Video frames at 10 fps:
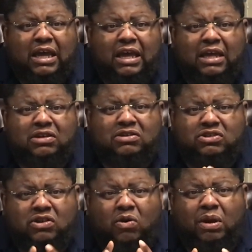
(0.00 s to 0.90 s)
is
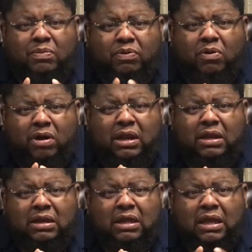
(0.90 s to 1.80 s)
so
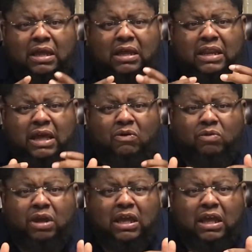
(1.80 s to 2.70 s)
important that
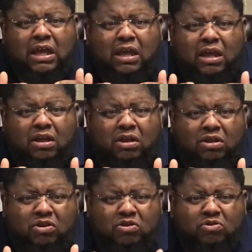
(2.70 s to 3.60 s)
we
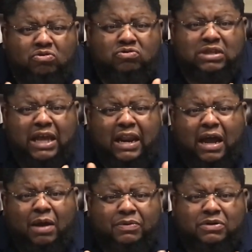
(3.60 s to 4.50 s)
use that
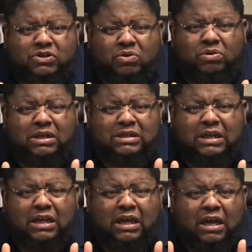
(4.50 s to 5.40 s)

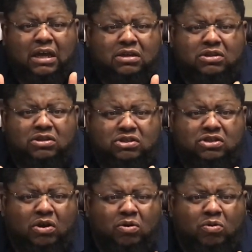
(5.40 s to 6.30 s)
opportunity to
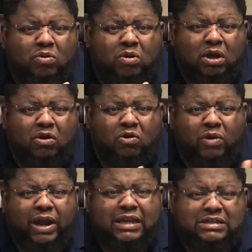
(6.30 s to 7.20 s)
show
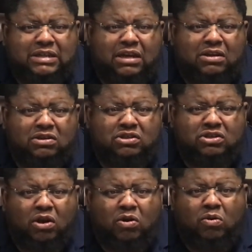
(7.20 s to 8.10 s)
grace and to
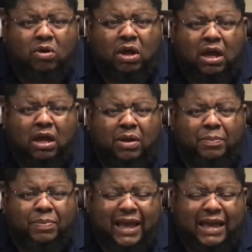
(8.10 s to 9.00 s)
show
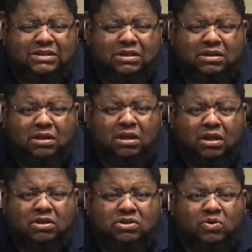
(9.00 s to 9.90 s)
compassion
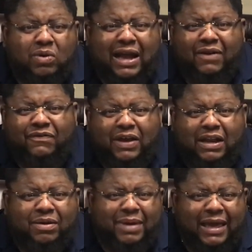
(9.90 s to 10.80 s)
to our
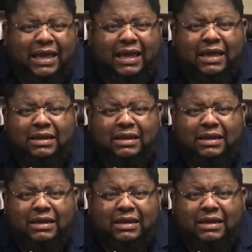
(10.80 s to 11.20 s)
fellow man.